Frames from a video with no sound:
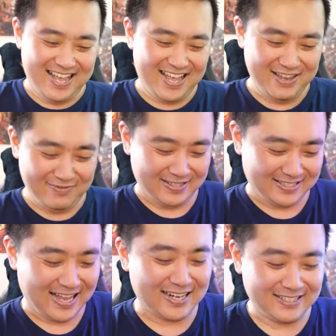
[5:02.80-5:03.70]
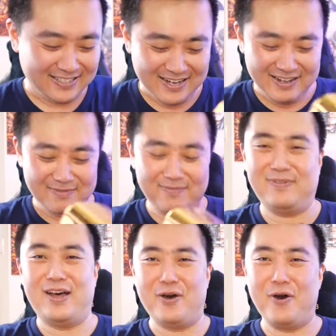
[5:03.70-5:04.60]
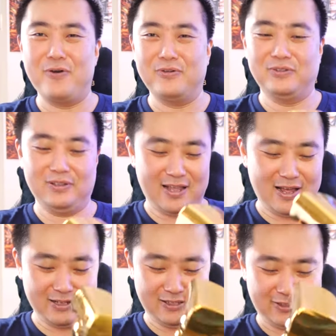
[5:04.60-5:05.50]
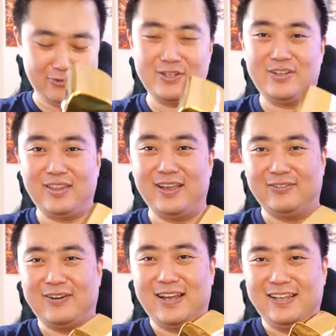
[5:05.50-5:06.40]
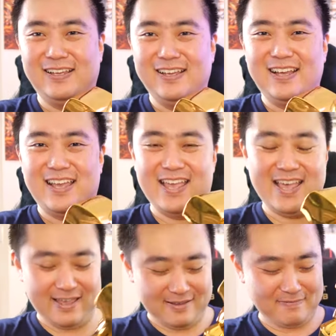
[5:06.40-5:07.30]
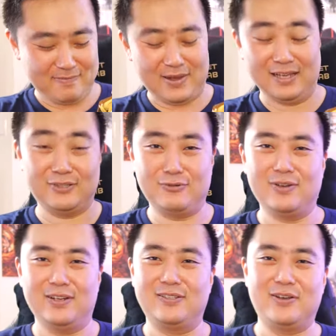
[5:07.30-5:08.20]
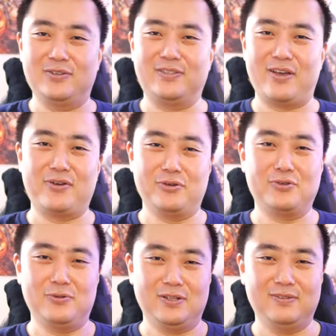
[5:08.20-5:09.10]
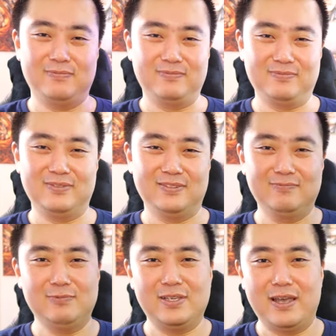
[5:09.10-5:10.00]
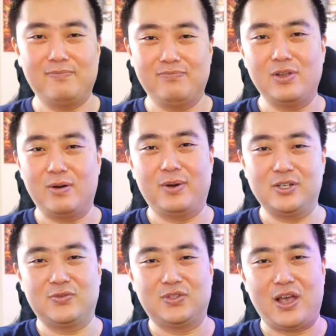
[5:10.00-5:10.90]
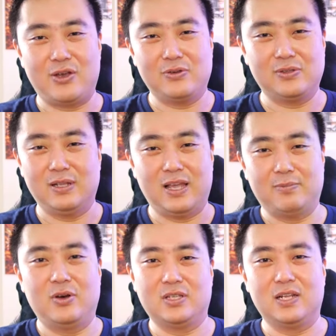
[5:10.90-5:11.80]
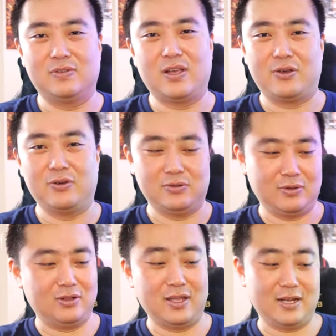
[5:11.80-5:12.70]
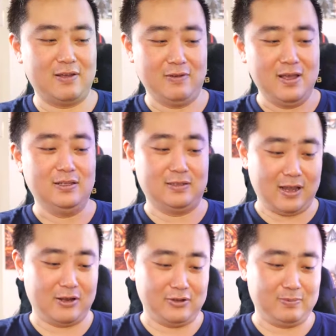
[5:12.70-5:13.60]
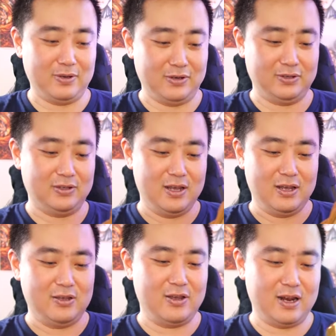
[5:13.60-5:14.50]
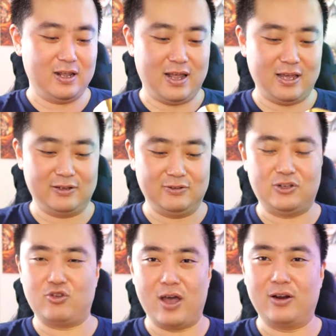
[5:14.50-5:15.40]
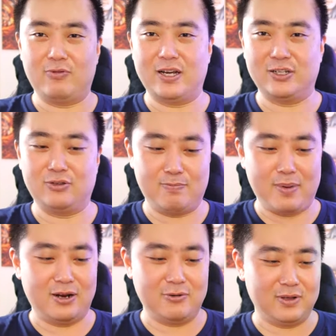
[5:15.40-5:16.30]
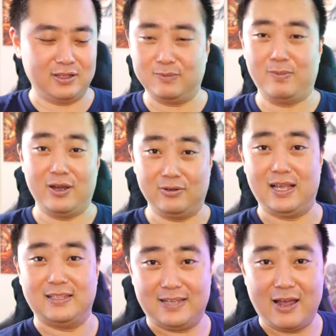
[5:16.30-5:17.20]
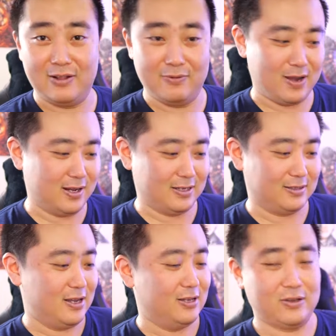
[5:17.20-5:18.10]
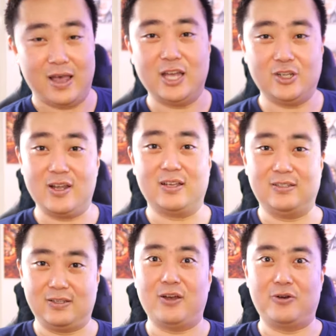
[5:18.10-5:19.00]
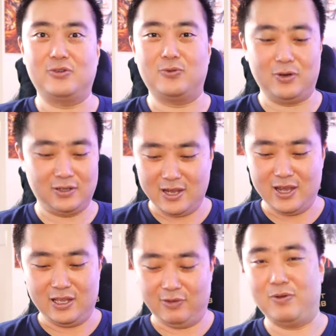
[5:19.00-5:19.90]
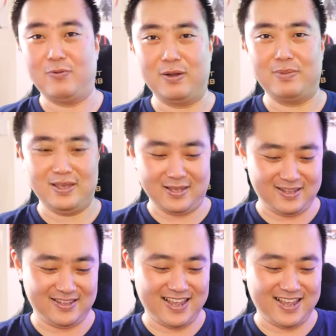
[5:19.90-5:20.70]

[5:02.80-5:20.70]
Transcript: I even started my own um, Twitch thing, right? And my squad is called Psycho Squad yep, you're a bunch of psychos, like positive psychos, not negative psychos, because you're gonna like try to rush into battle with a smile. That's how the way it is. So hashtag Psycho Squad if you want to be in.